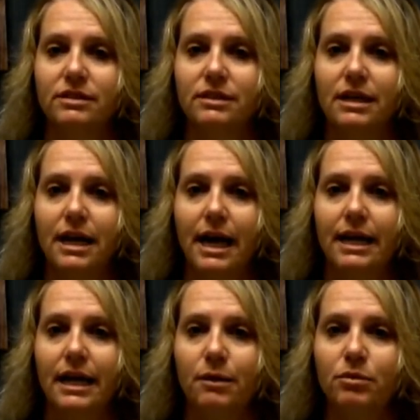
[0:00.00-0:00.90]

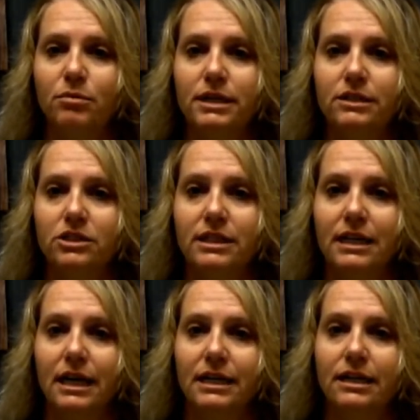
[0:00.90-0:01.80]
Enable me to
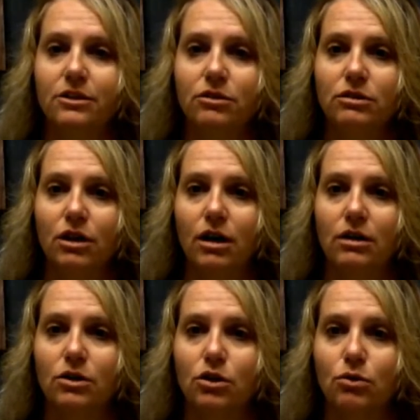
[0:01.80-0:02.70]
delight in your law,
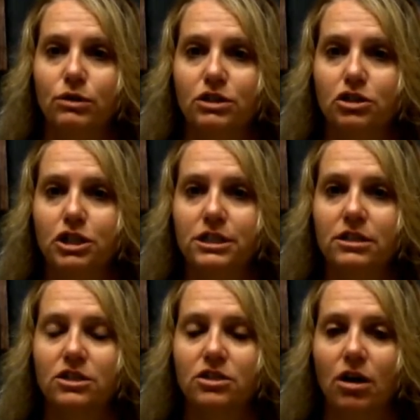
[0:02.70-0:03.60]
which Jesus
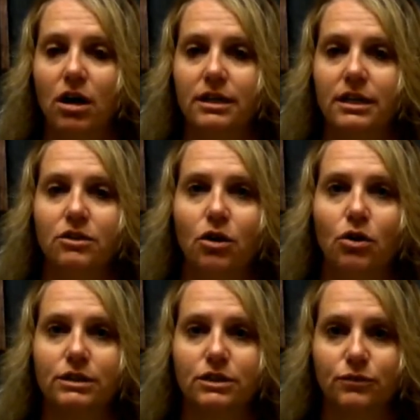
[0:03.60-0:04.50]
taught in all
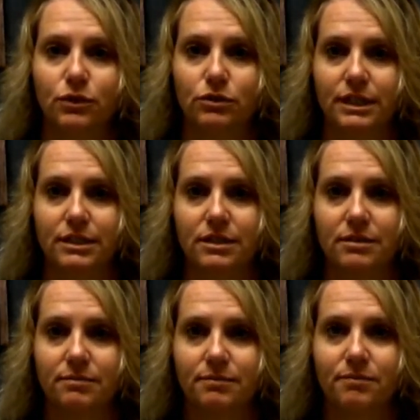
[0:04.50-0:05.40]
its fullness.
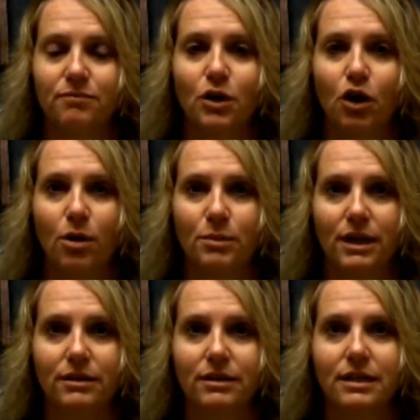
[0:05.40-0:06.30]

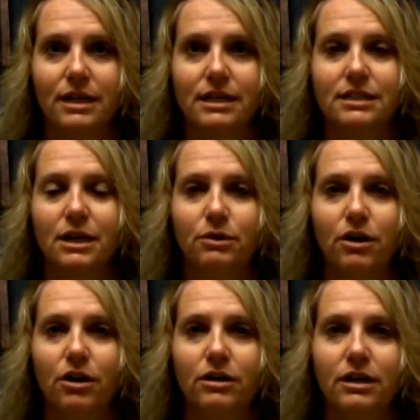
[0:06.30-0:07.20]
Amen. Sacred
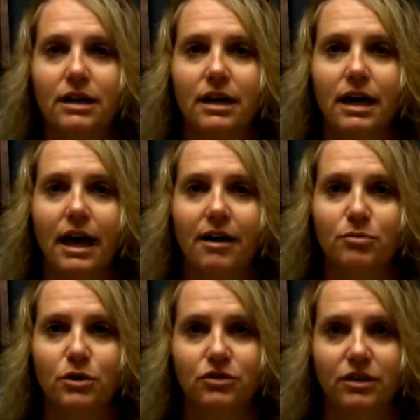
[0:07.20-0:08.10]
Heart, have
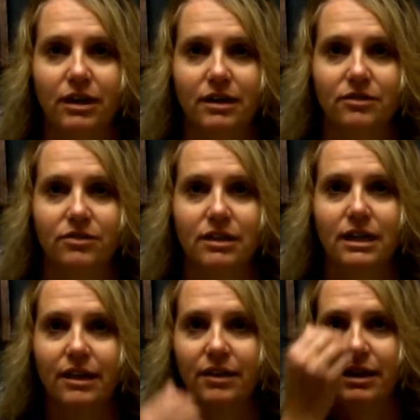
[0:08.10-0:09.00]
mercy on us. In
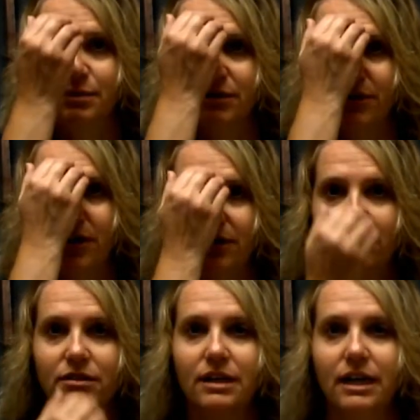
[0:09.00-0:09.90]
the name of the Father,
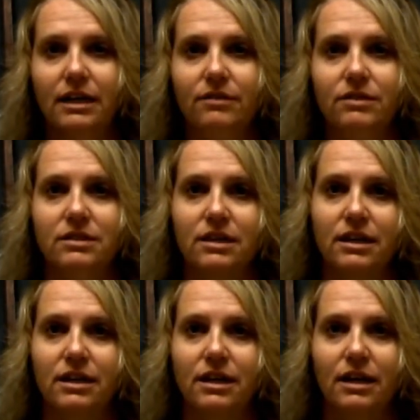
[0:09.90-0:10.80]
and of the
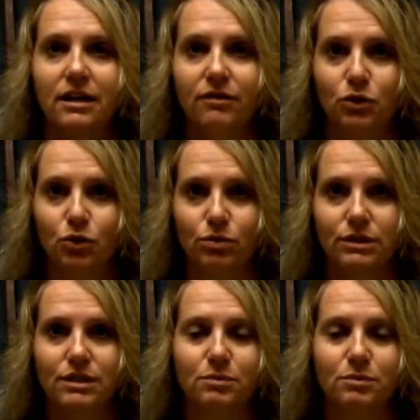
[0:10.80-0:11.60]
Son, and of the Holy Spirit.